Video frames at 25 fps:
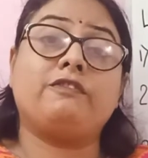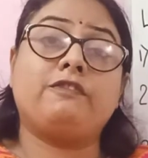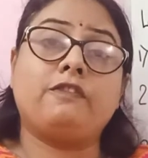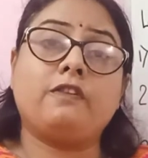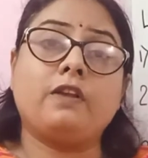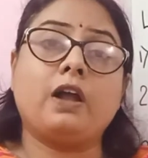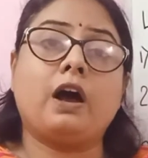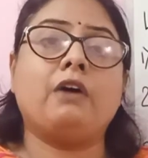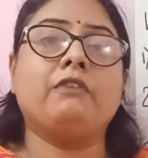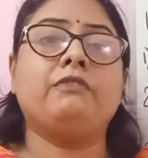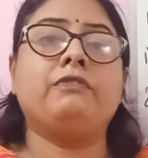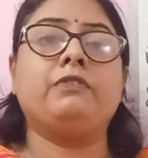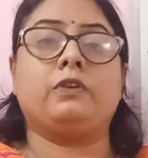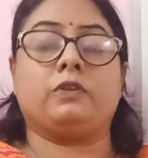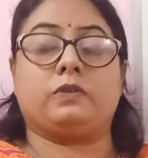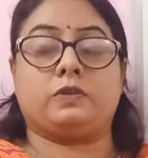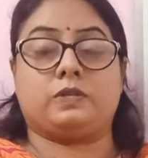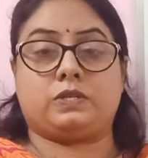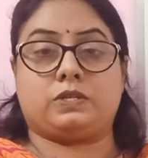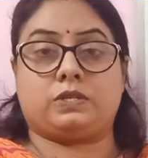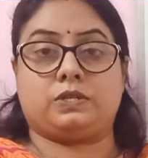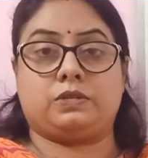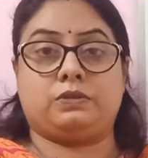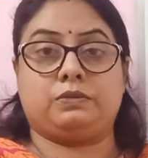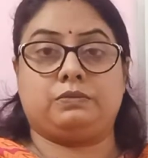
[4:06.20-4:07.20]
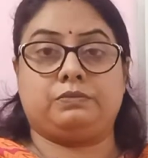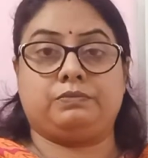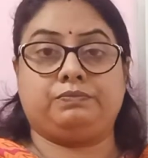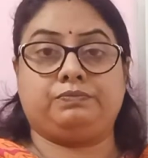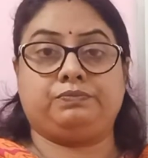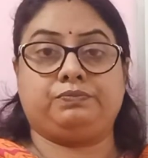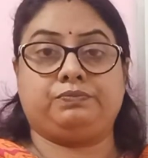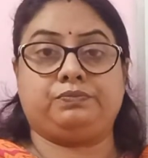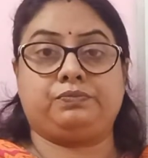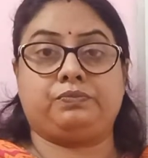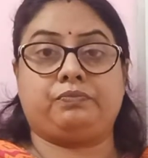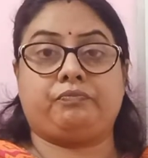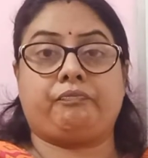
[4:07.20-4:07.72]
Flowers
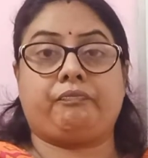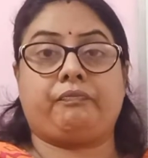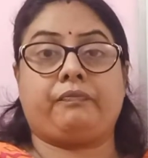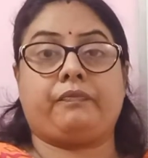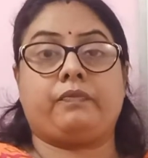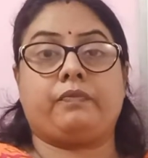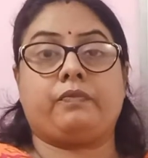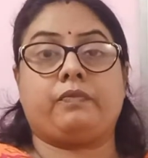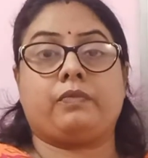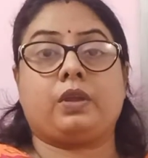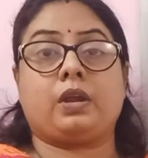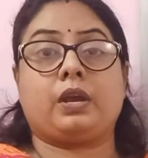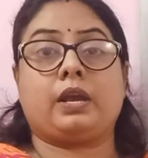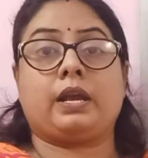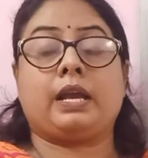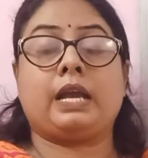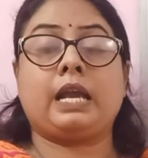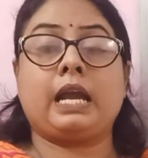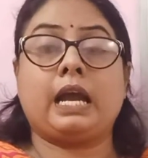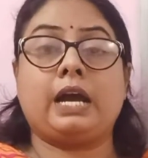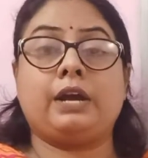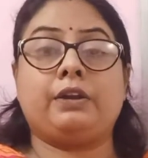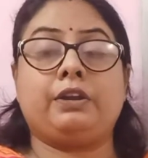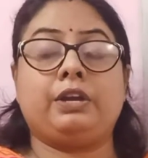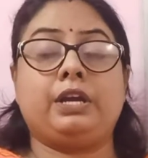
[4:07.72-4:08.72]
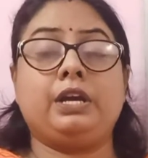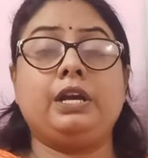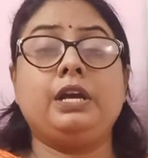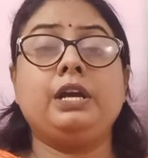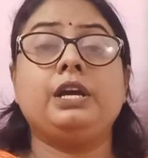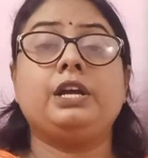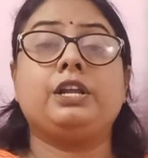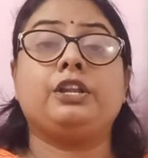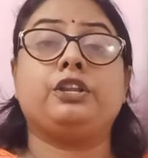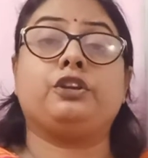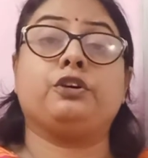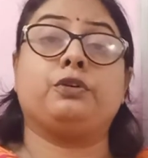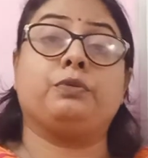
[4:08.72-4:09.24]
carry